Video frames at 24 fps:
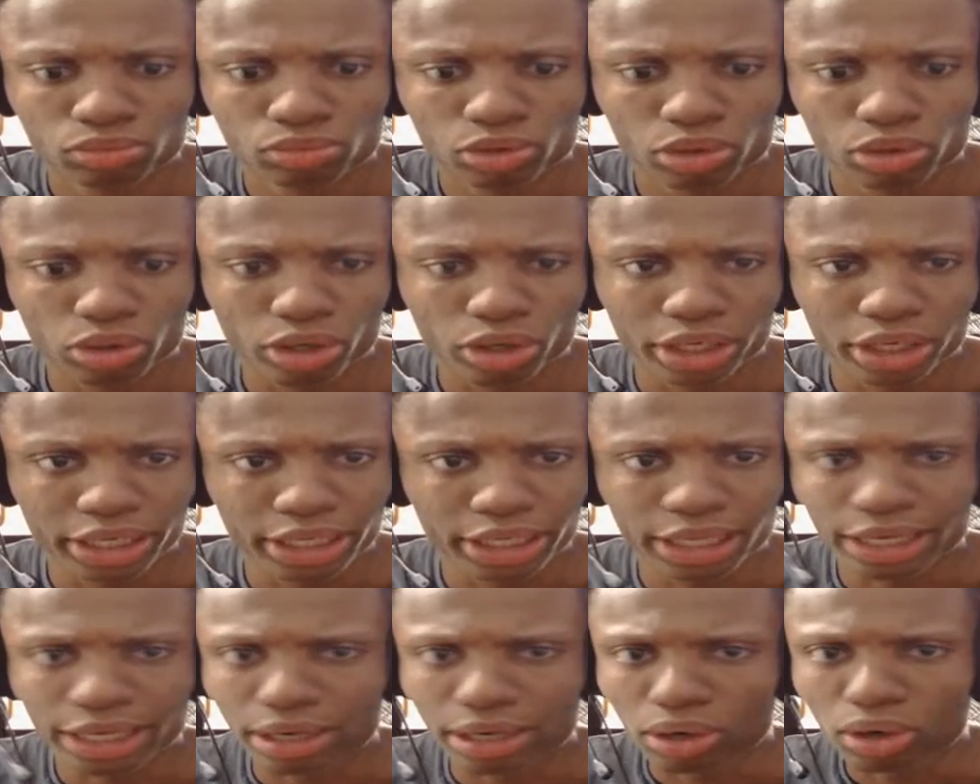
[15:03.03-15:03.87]
But
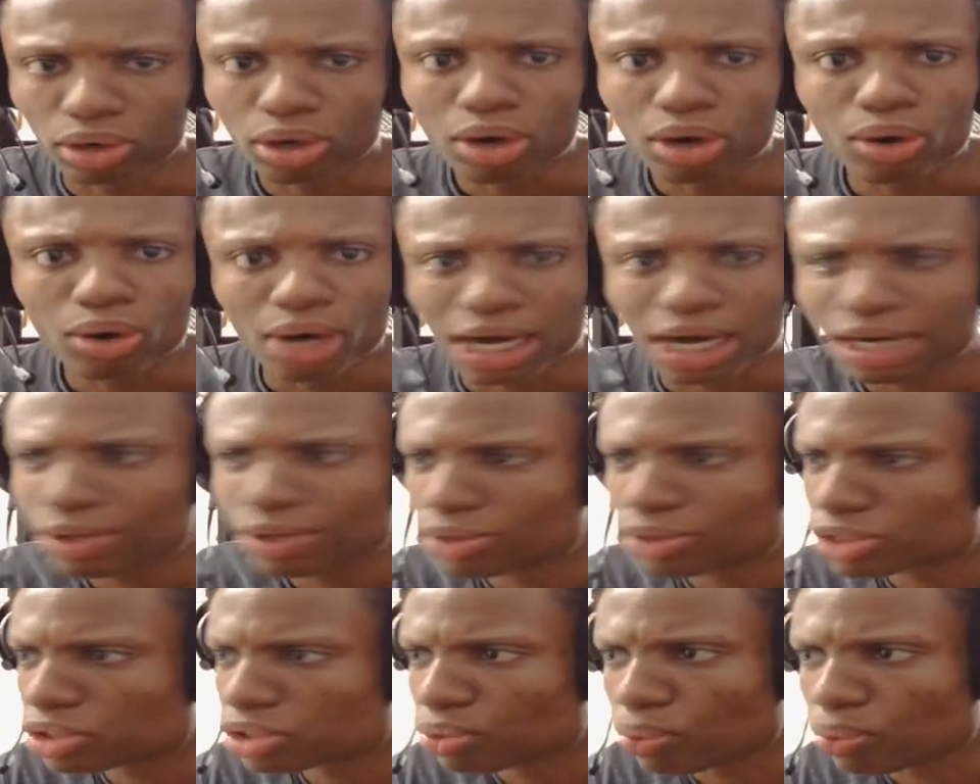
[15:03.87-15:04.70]
yeah. Oh, and
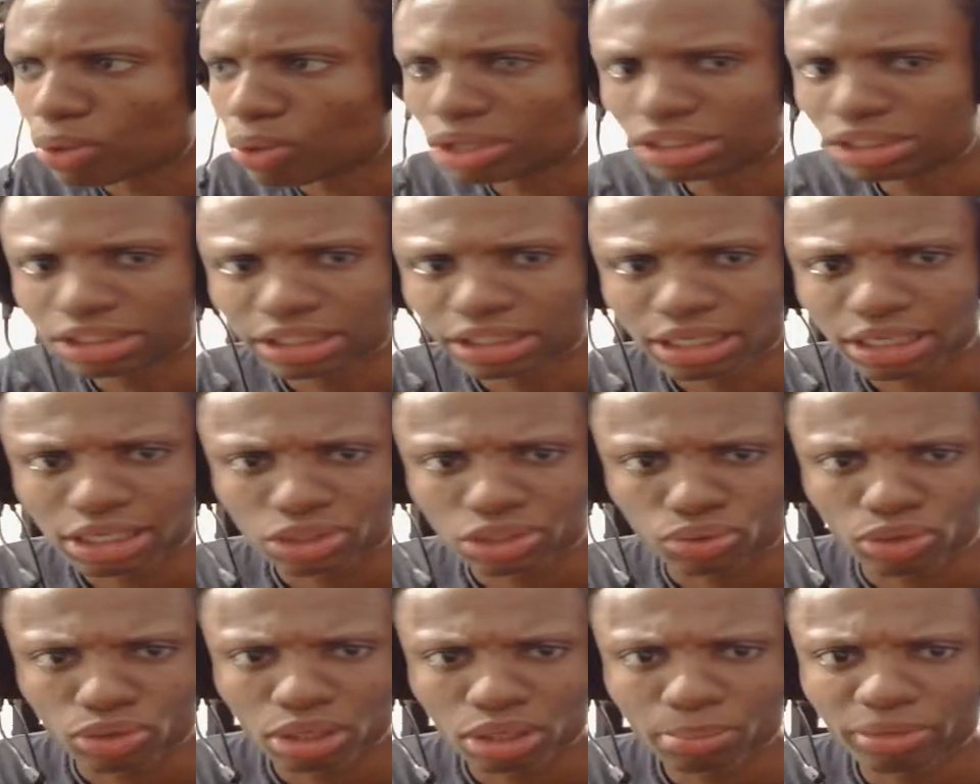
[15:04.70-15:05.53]
also one thing
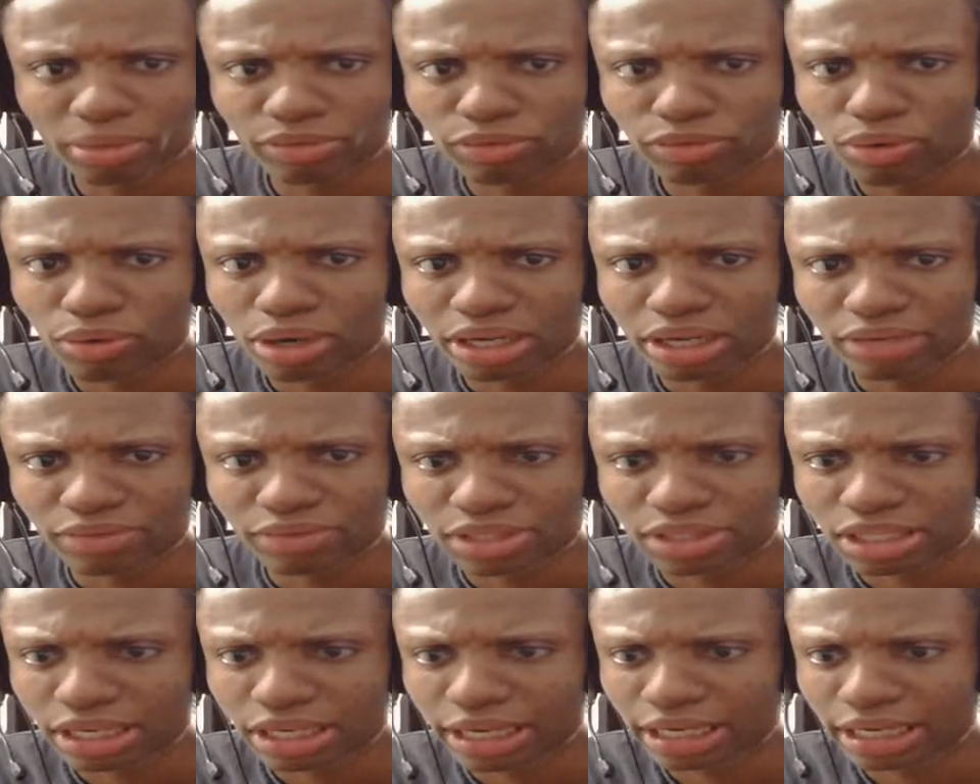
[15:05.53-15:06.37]
as well before I even
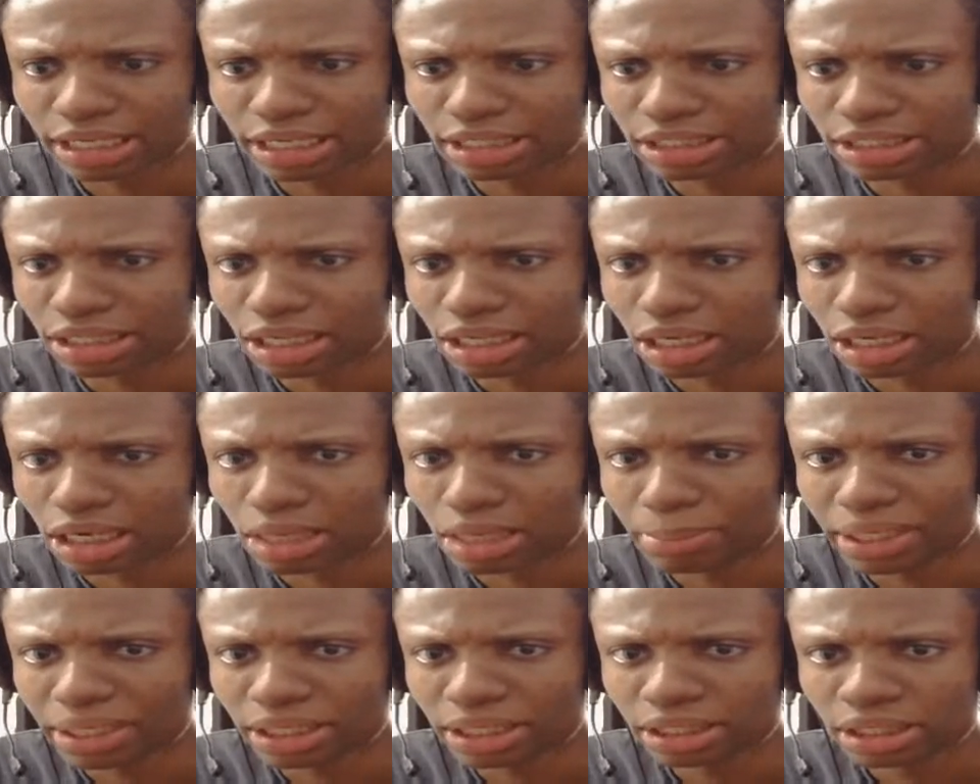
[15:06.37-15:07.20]
say get into
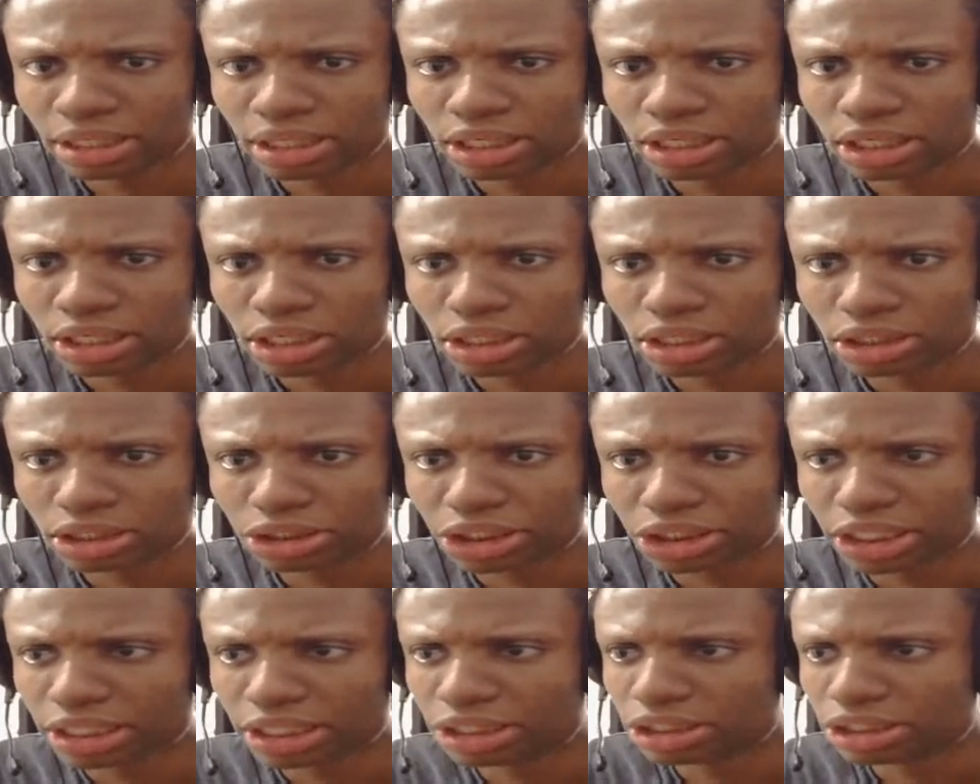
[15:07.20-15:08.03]
let me
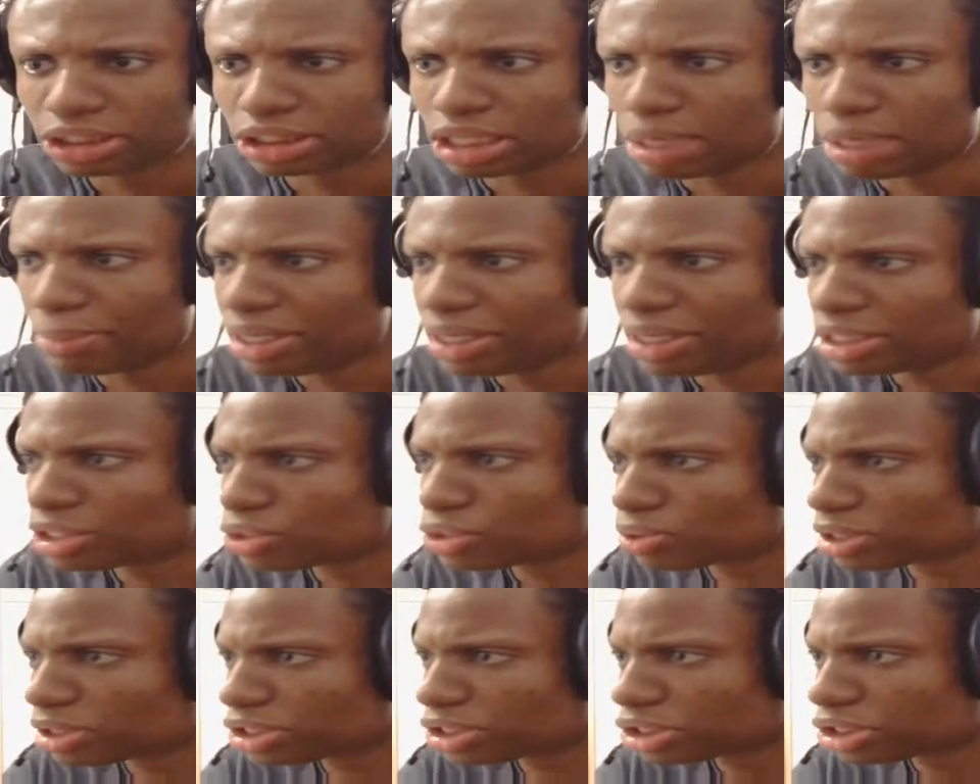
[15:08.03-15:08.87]
change. Let me
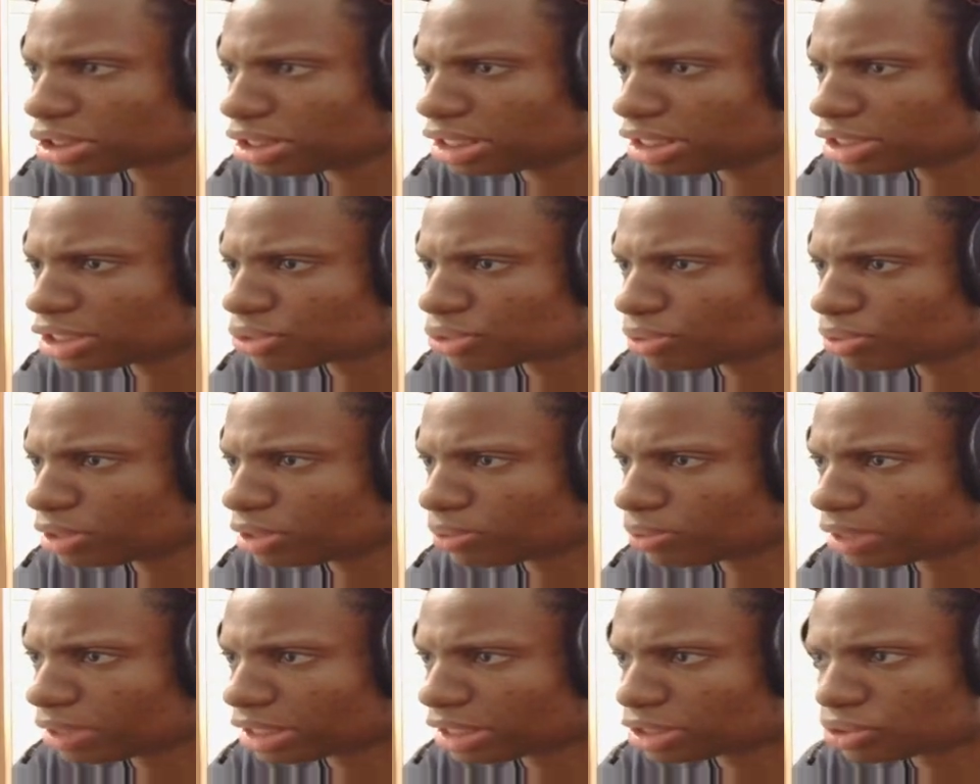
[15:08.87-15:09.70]
switch to this real
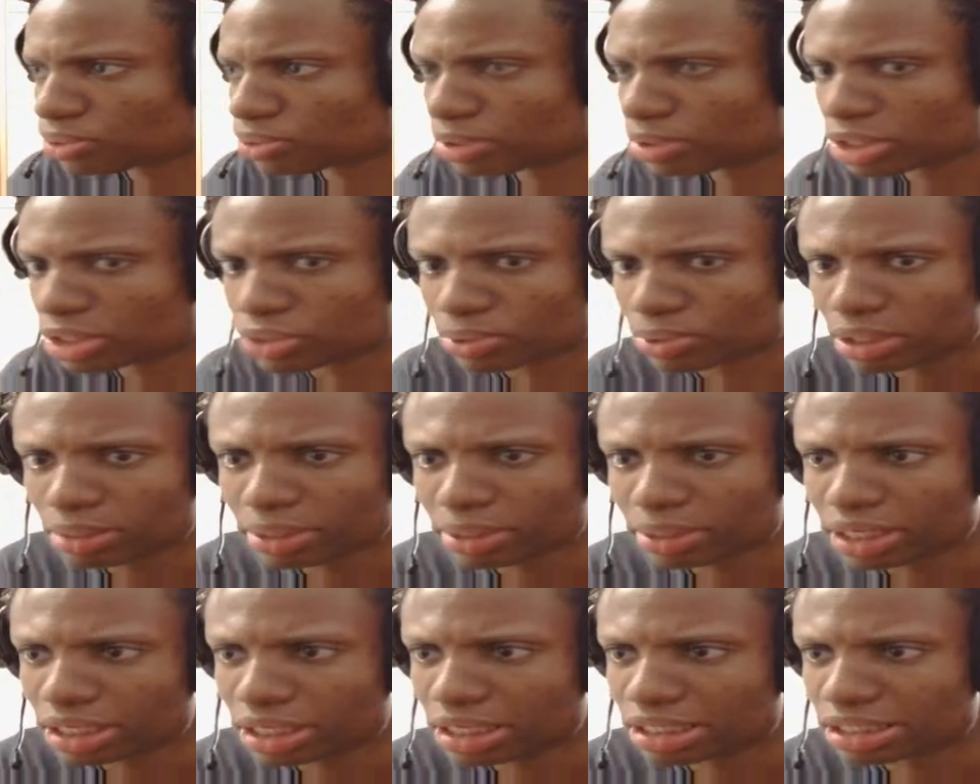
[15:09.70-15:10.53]
quick too as well,
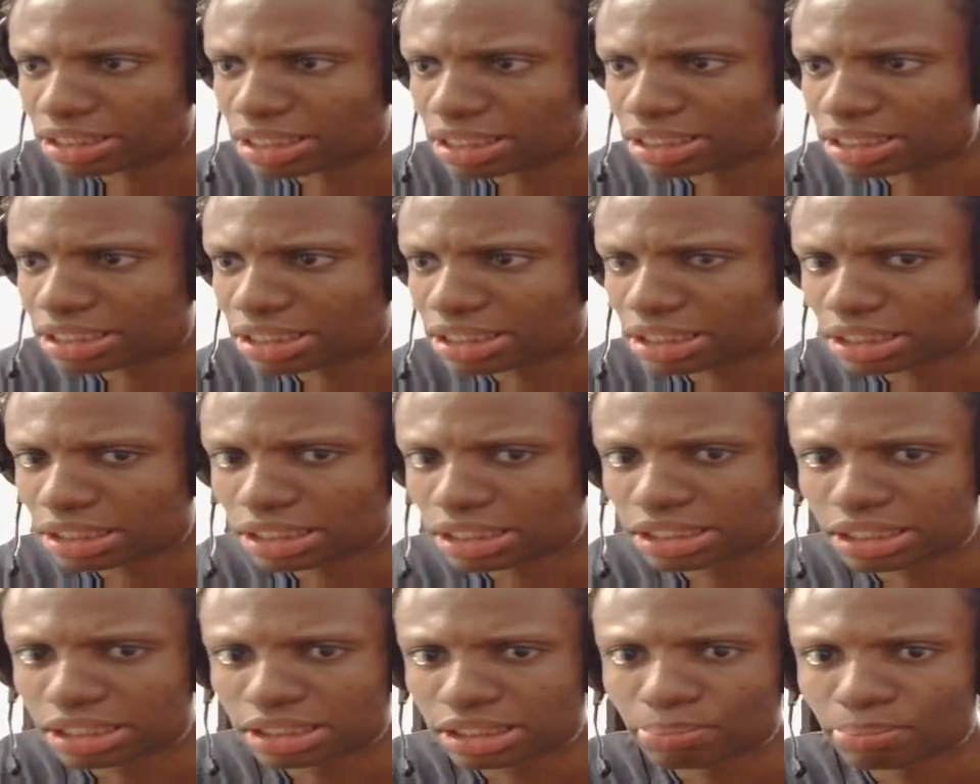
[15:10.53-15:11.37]
because
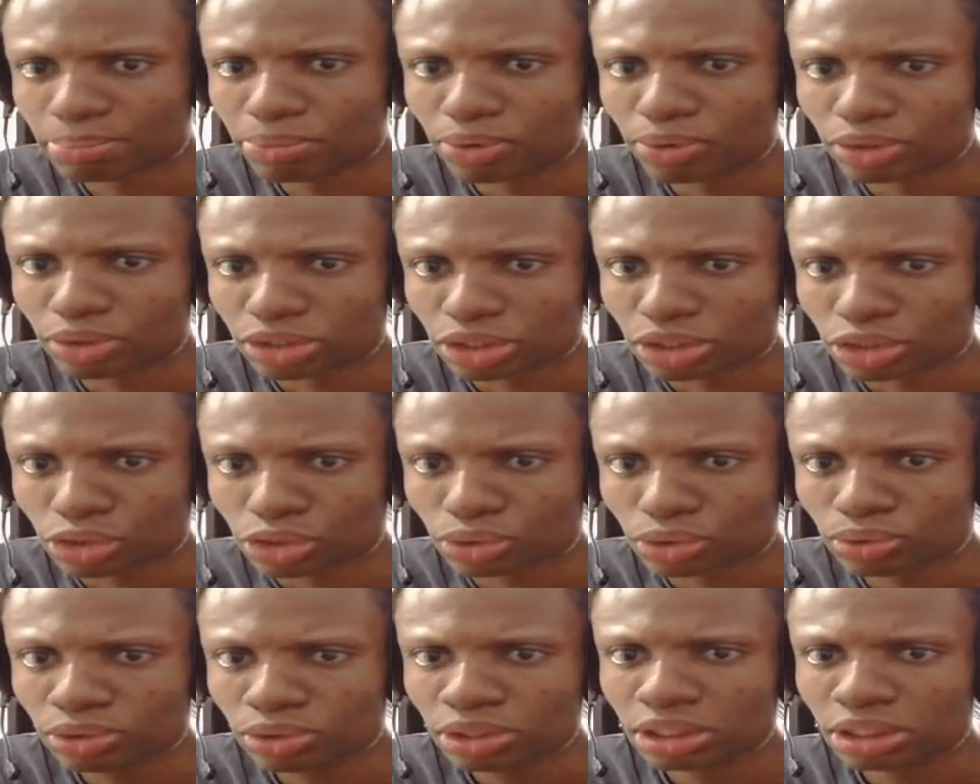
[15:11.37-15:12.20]
this is important too.